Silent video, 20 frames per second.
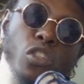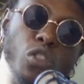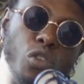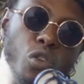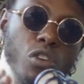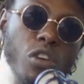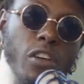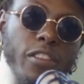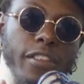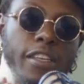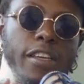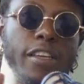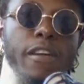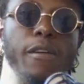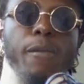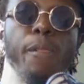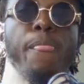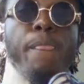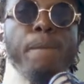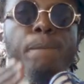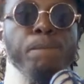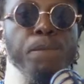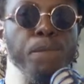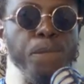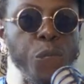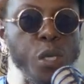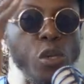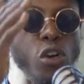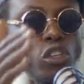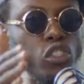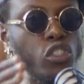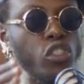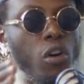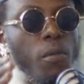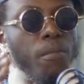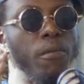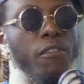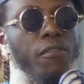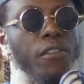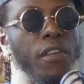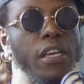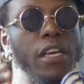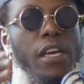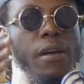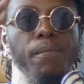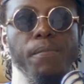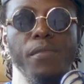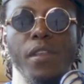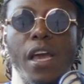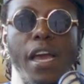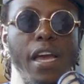Do your thing be on top of the game.